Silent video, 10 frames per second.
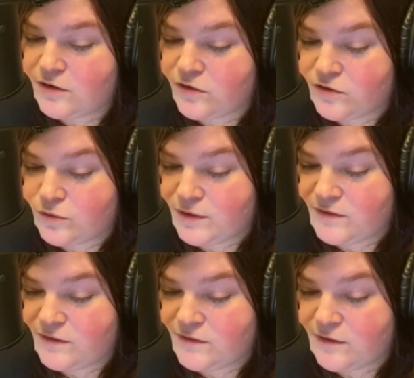Your
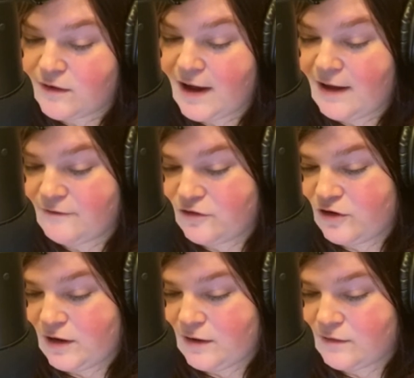choices are half
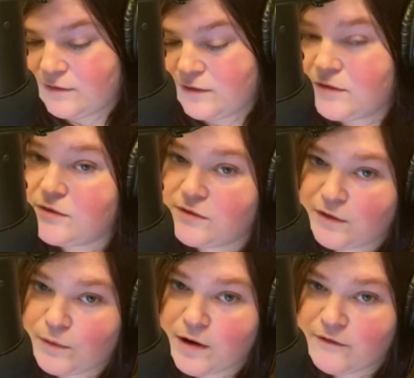chance,
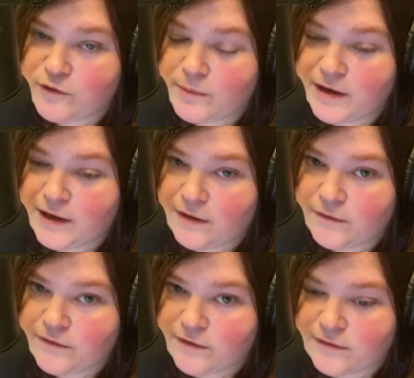so are everybody
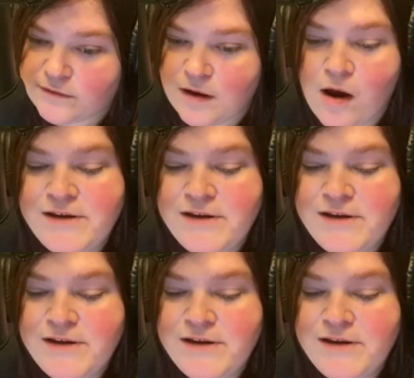else's.